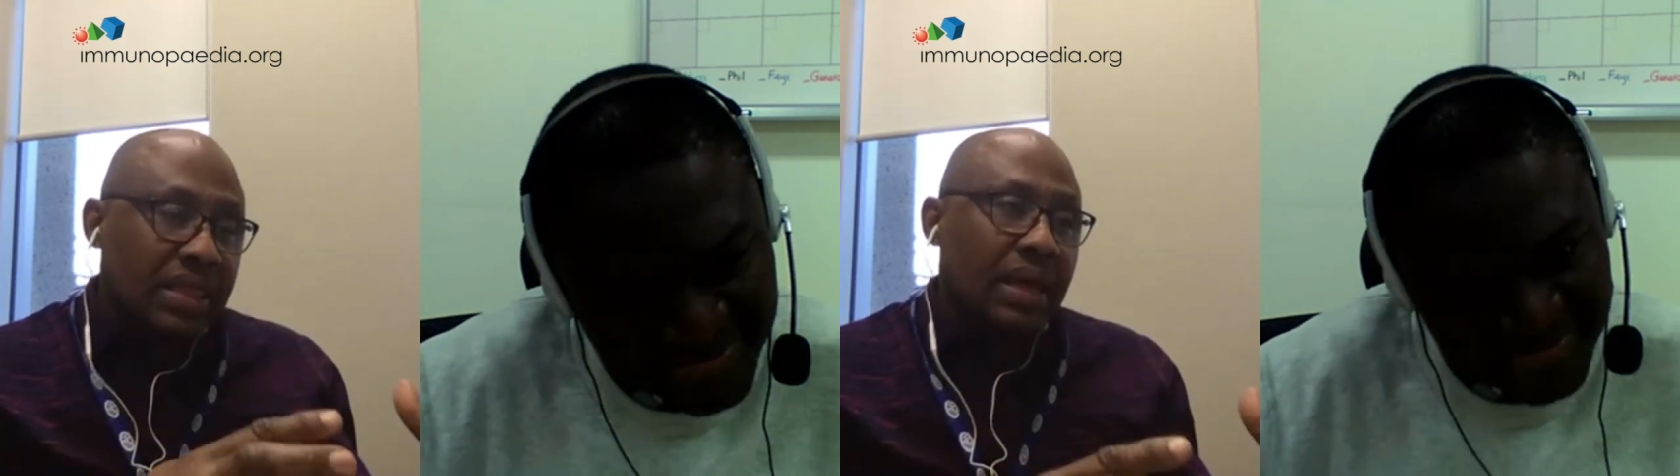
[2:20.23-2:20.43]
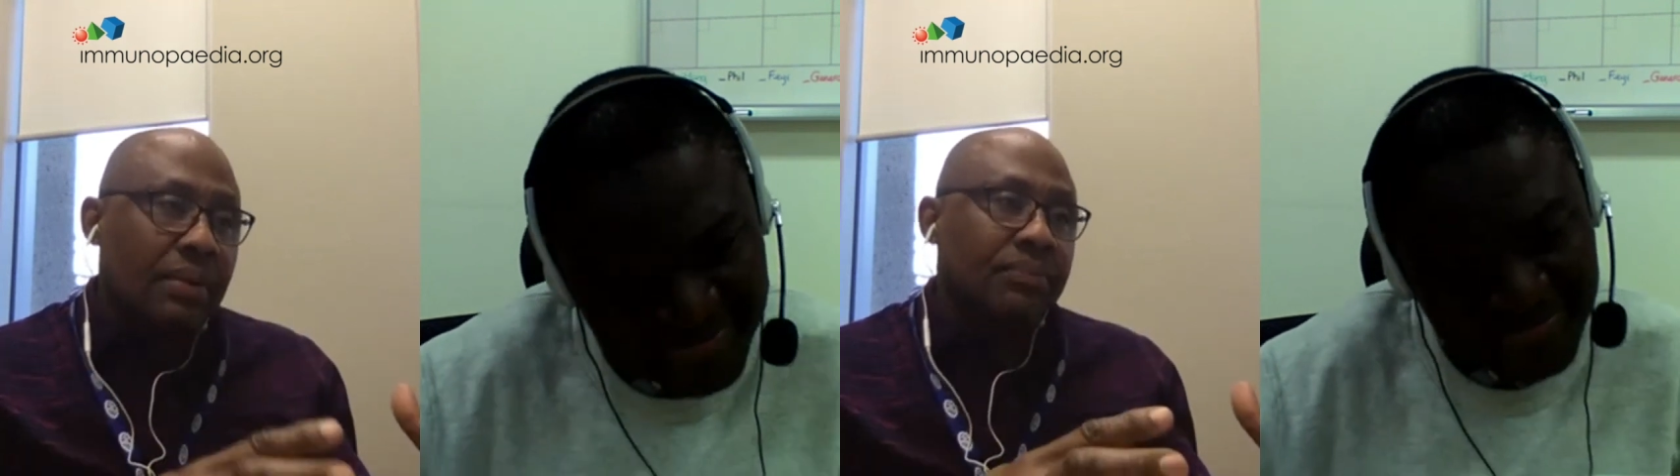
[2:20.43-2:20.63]

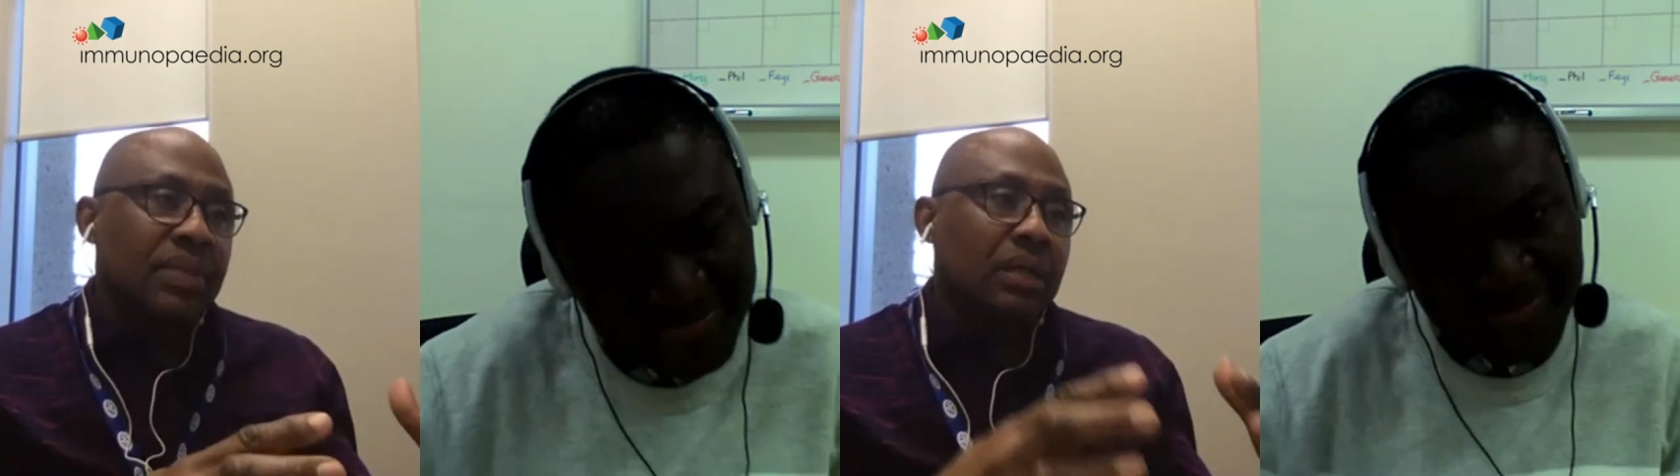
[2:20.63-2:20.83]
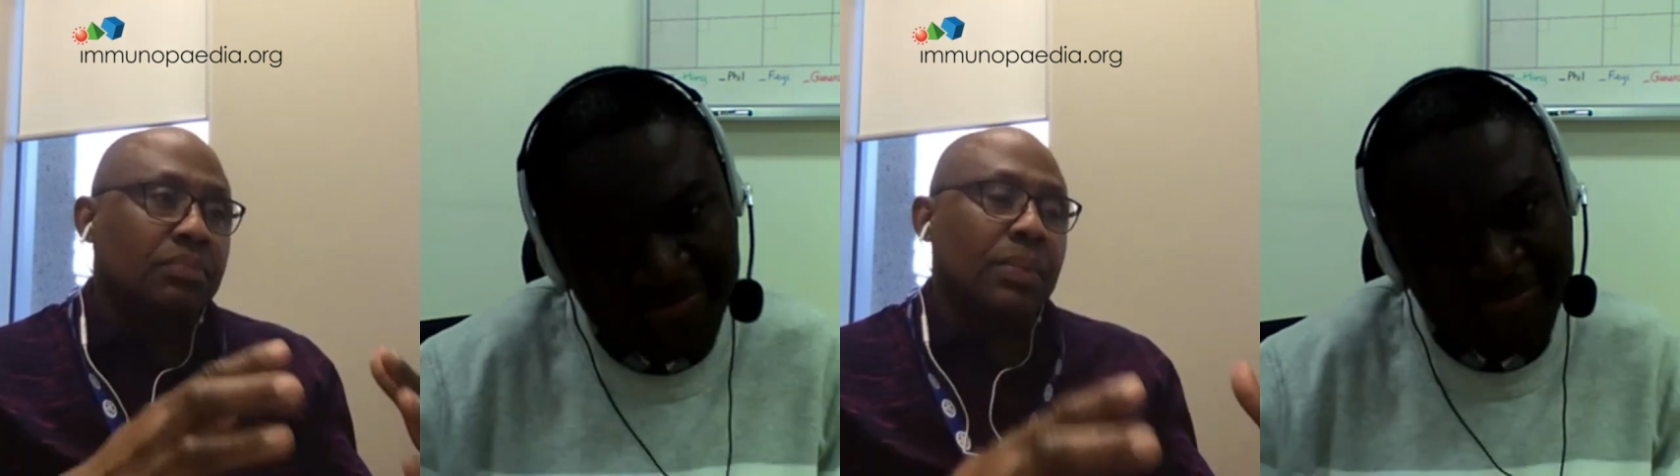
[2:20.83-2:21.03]
them
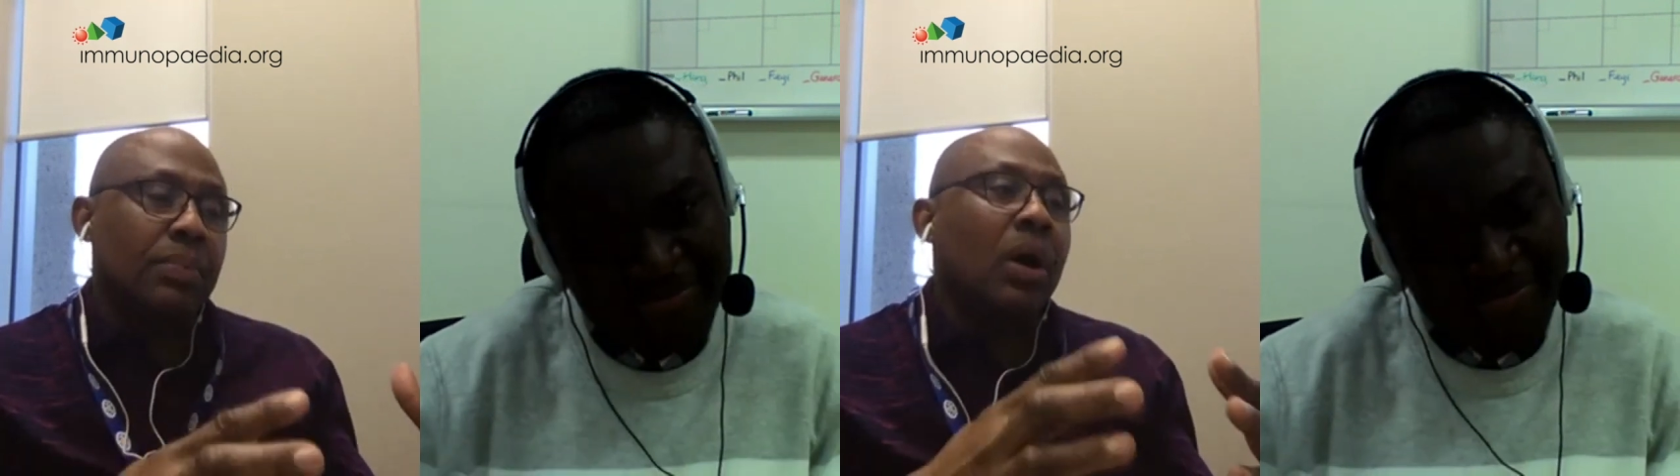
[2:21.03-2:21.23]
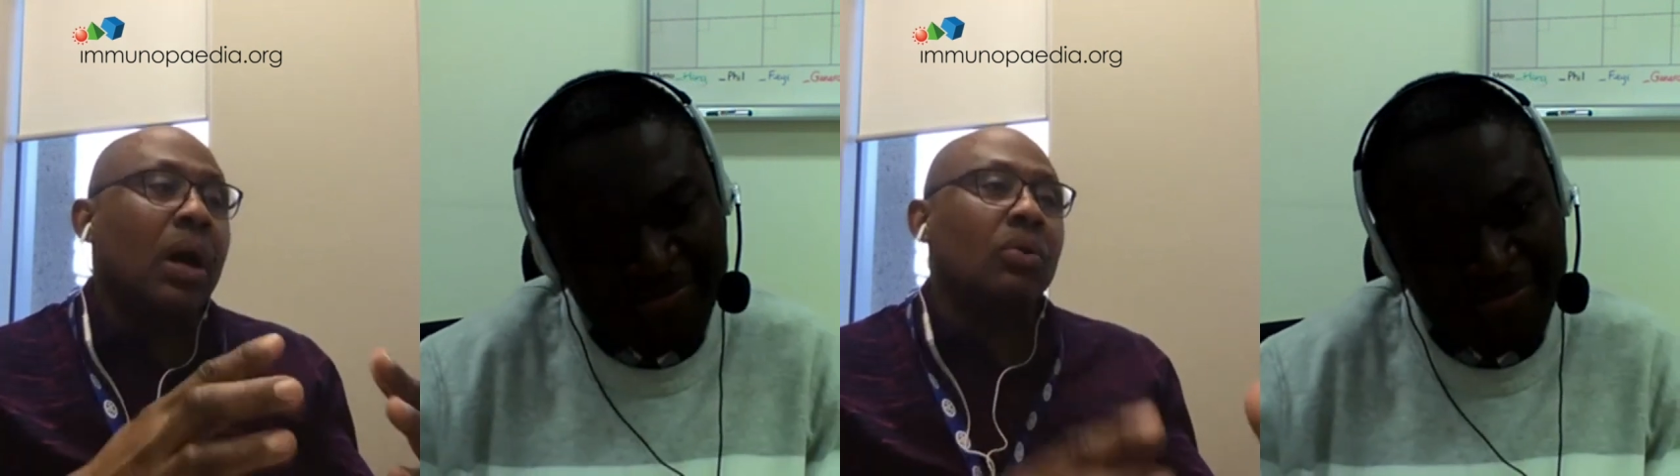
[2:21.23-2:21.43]
that
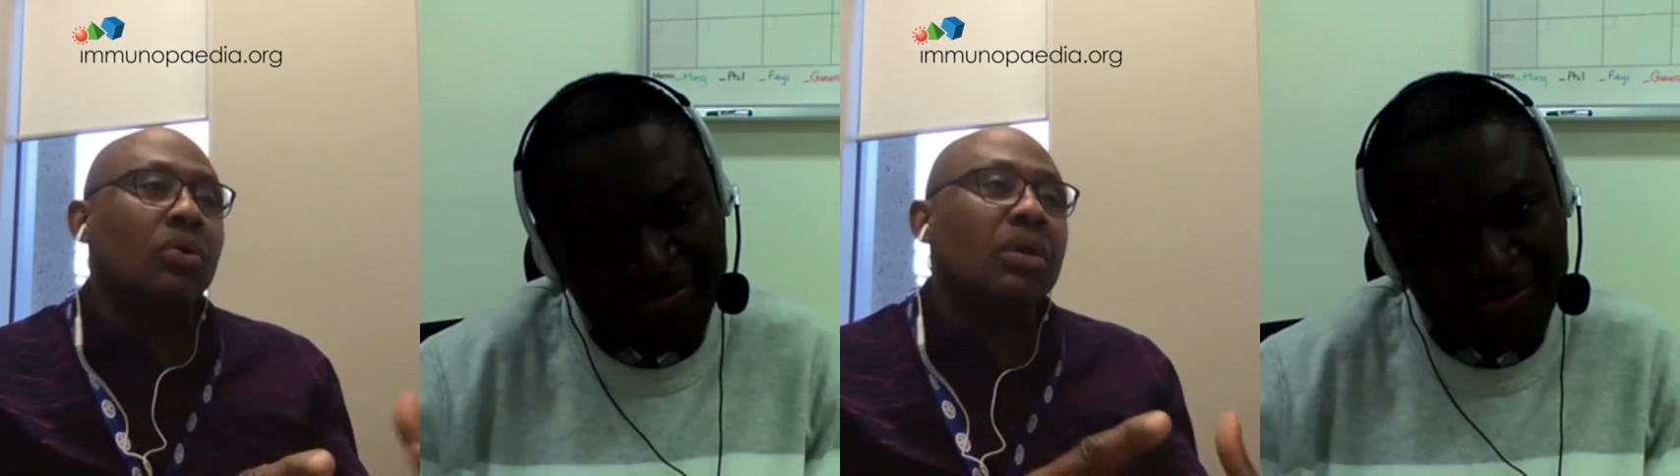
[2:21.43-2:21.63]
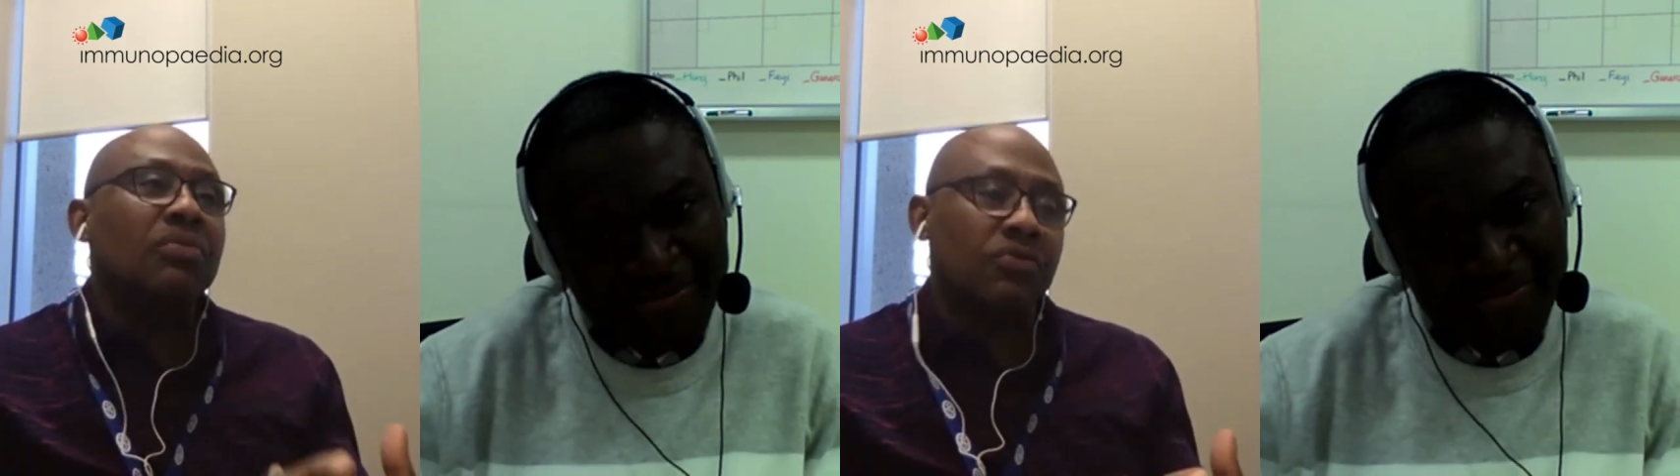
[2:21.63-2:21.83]
people are
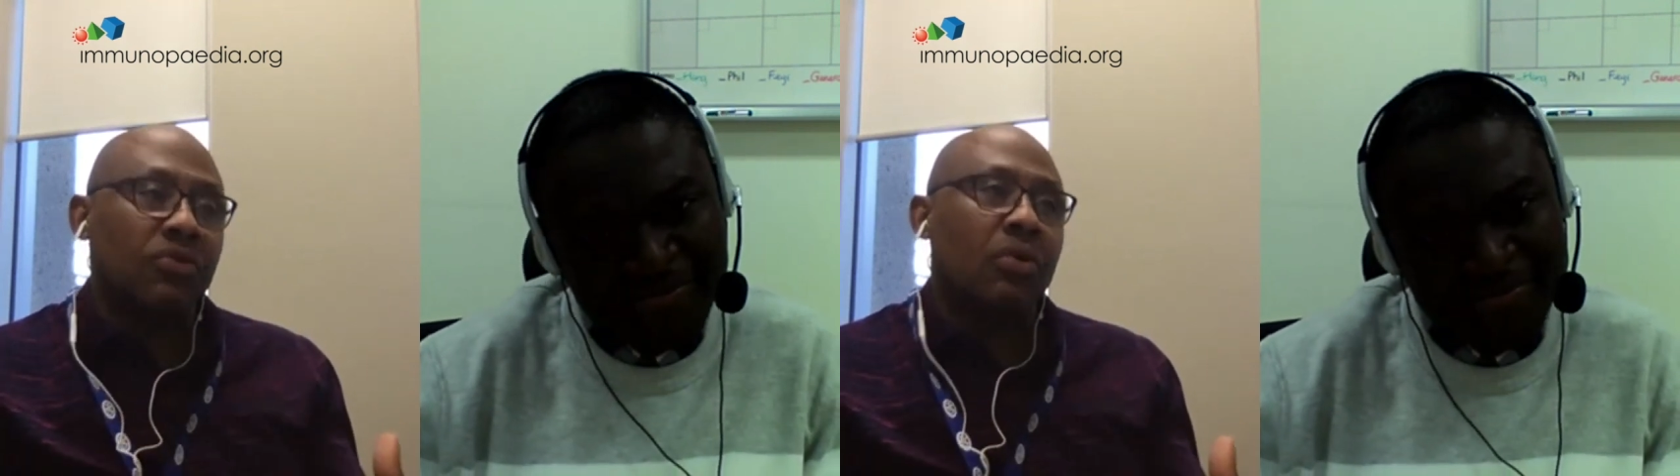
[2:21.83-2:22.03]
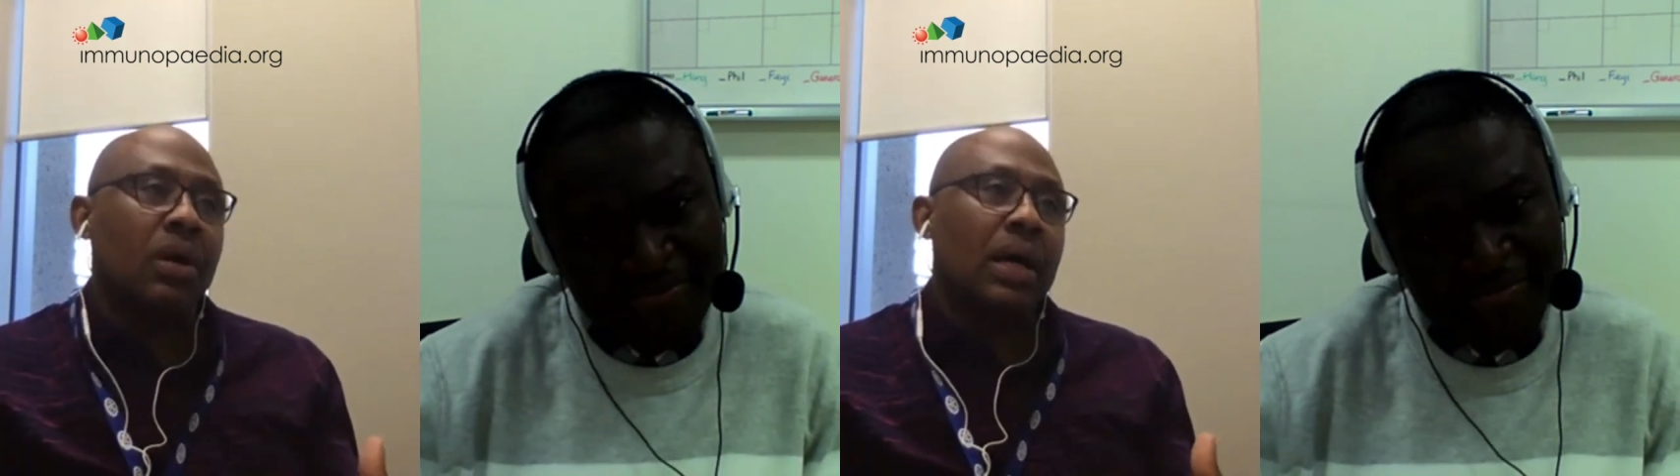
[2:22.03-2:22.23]
looking
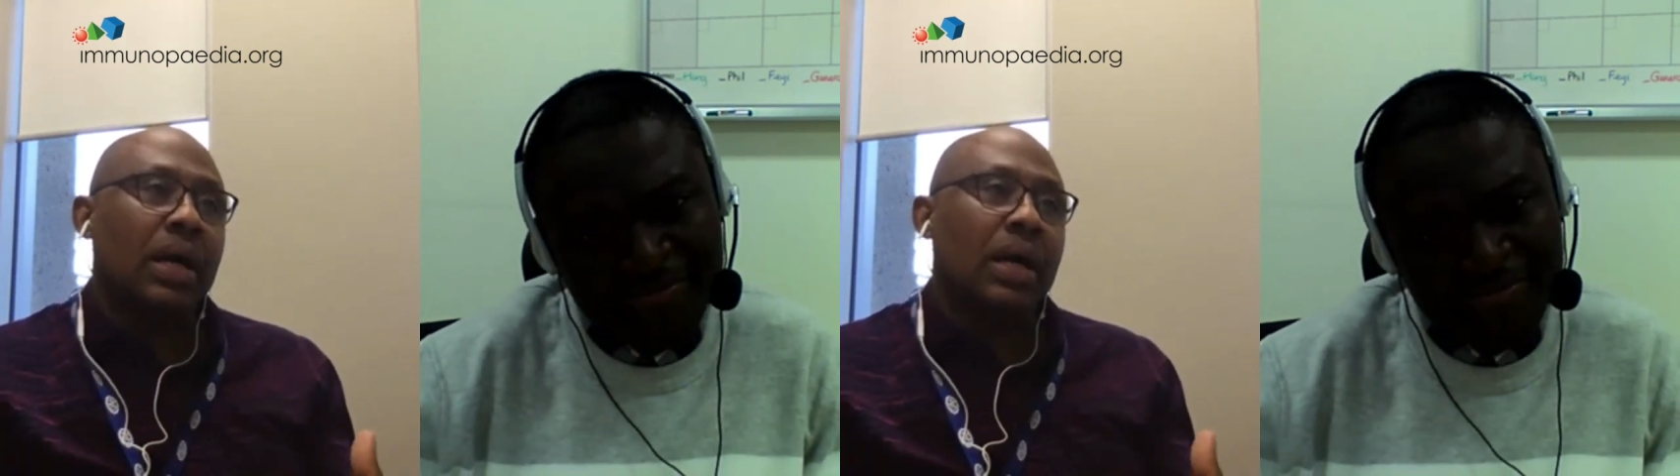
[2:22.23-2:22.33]
for.